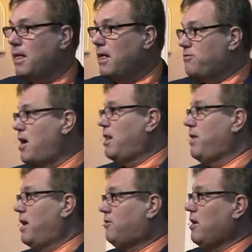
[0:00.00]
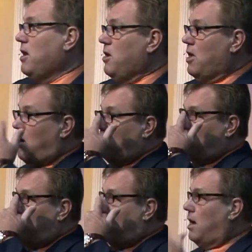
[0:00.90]
It's none of this, you know,
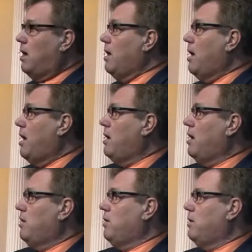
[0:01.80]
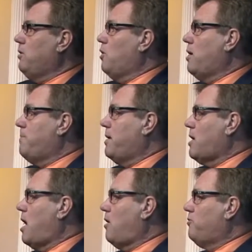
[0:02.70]
uh, you're at
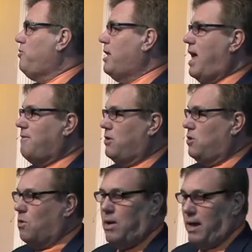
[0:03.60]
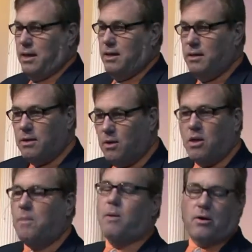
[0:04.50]
McDonald's, you can have it your way. Or
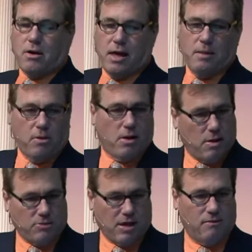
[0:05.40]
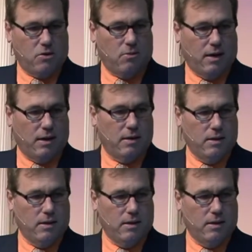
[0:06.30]
no, Burger King. Burger King was have it your way.